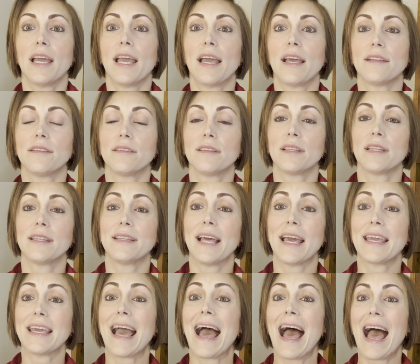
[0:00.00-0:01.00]
and
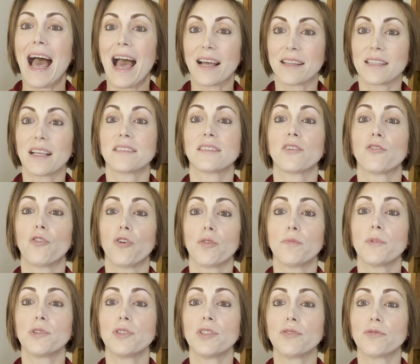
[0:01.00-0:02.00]
they act as a
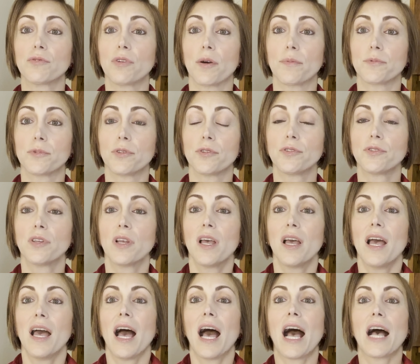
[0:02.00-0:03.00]
hormone disruptors
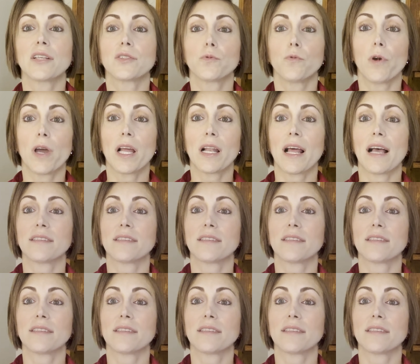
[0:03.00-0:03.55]
as well